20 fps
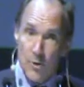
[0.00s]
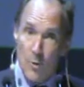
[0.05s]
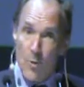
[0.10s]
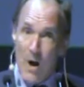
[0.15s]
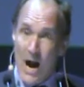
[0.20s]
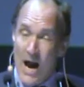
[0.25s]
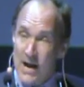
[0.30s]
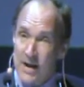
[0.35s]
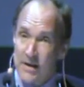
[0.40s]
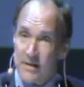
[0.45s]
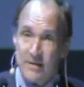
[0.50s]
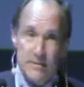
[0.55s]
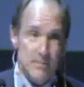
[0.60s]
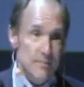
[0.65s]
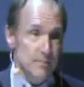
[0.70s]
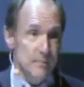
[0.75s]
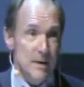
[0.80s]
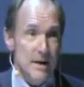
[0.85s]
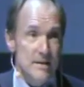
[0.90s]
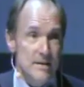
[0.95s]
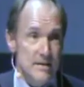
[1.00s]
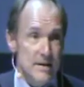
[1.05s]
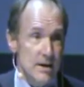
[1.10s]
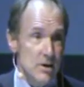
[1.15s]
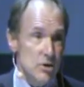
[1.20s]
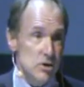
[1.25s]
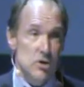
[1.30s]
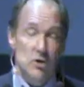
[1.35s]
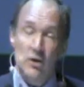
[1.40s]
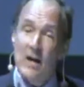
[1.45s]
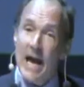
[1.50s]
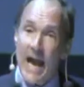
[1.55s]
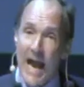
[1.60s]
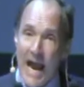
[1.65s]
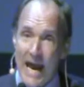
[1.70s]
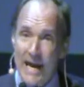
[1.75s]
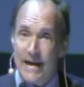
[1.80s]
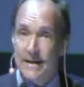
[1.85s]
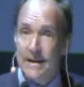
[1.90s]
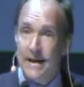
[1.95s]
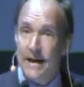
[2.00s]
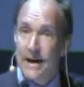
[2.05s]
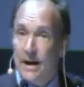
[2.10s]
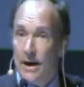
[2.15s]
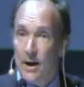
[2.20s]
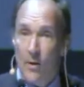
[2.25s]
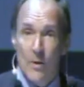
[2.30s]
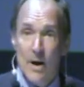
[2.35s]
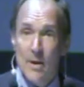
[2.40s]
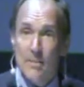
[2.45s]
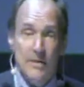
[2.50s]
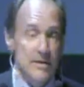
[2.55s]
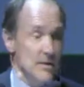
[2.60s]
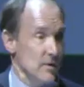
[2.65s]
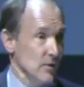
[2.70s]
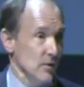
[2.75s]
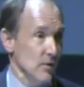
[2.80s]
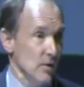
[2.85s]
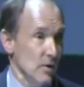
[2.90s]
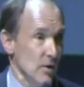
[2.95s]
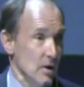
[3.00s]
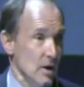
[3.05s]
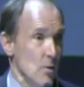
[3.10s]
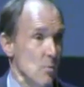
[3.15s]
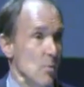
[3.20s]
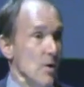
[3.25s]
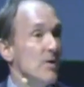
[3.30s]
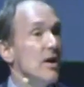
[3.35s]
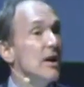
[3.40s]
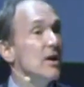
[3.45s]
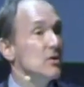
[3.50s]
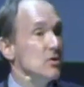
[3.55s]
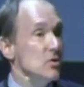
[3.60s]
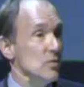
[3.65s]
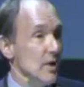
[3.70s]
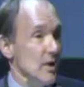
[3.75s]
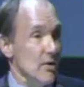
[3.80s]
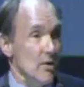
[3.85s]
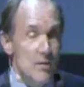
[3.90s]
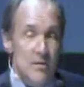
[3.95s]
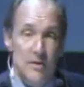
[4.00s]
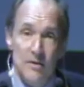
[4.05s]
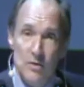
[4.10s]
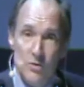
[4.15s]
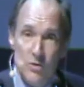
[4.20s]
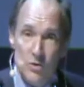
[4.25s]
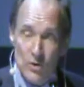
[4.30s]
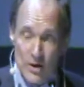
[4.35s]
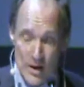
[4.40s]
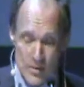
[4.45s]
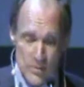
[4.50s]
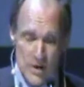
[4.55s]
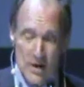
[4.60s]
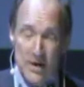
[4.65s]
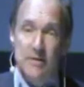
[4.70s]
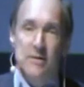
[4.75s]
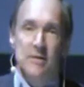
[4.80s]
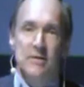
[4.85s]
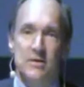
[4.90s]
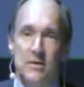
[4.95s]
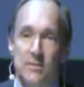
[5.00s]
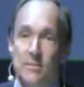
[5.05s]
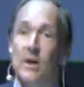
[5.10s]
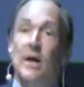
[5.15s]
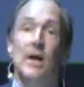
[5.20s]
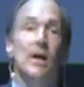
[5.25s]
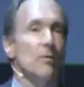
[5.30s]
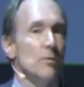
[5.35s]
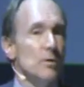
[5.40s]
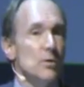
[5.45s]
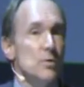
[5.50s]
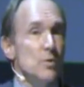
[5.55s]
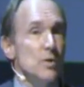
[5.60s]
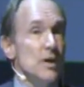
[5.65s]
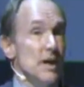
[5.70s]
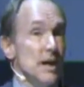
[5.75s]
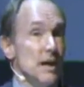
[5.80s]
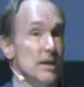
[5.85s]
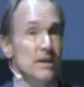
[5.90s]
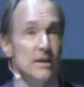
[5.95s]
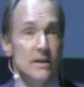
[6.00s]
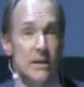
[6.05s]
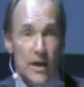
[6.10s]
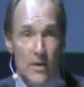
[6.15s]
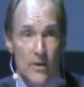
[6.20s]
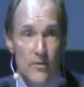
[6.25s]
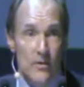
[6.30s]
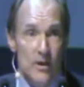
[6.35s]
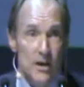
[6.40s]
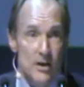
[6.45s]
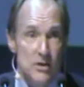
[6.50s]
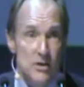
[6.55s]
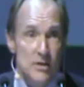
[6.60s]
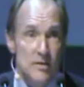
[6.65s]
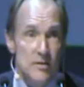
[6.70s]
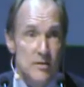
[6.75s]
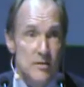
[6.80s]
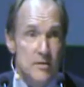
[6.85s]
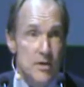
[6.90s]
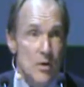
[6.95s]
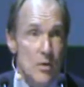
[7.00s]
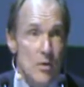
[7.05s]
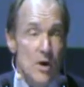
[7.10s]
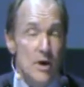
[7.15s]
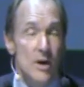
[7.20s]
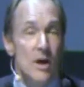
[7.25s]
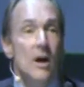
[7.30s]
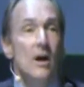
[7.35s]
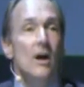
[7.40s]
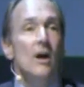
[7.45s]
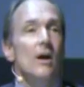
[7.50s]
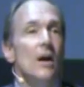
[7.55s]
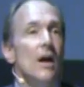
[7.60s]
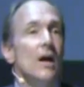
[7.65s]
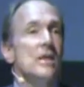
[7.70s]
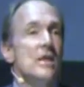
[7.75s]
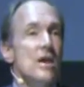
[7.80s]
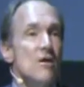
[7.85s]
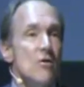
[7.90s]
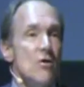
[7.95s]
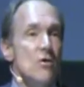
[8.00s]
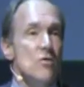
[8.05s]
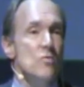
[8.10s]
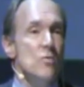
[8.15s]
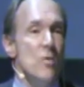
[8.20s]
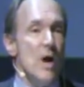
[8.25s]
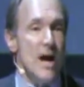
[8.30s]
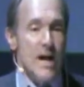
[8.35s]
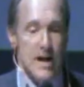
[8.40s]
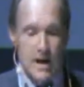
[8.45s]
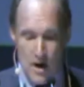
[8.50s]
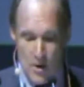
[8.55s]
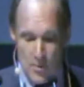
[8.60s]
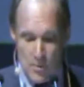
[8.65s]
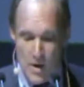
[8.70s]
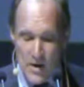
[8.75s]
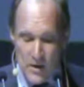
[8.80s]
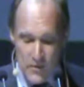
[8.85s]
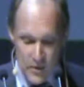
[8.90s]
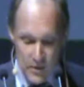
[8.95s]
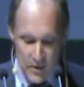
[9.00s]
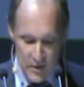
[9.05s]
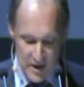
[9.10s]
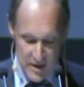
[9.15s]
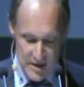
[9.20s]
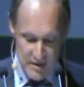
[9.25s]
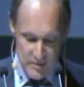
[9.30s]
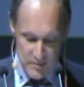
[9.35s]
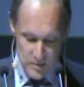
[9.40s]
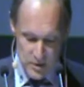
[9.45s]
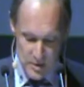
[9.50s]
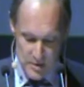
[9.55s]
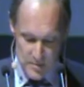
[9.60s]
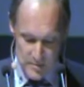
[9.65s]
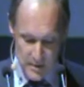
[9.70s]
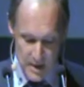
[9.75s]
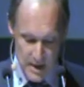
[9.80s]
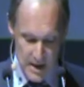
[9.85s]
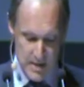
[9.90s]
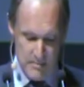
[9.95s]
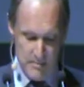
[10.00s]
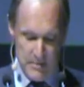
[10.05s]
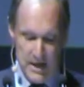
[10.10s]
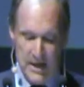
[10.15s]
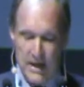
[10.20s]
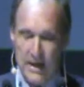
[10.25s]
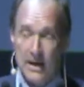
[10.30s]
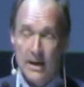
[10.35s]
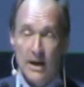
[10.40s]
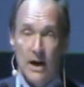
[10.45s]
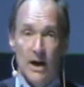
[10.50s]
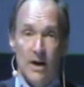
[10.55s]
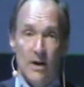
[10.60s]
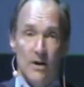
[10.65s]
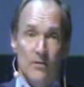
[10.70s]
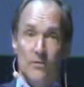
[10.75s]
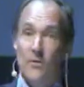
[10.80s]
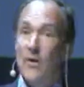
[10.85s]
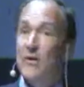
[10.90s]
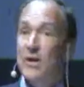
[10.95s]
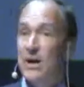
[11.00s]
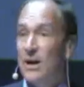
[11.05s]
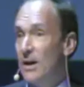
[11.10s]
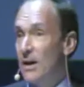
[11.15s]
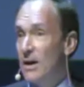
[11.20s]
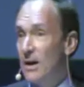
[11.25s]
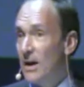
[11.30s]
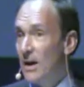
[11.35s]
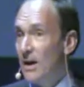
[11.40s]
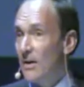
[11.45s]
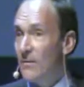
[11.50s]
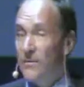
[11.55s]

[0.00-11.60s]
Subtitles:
wireless base station and a web server where they could do their own social networking system, which would connect to the other villages and so on in their own way. One of the things which has been very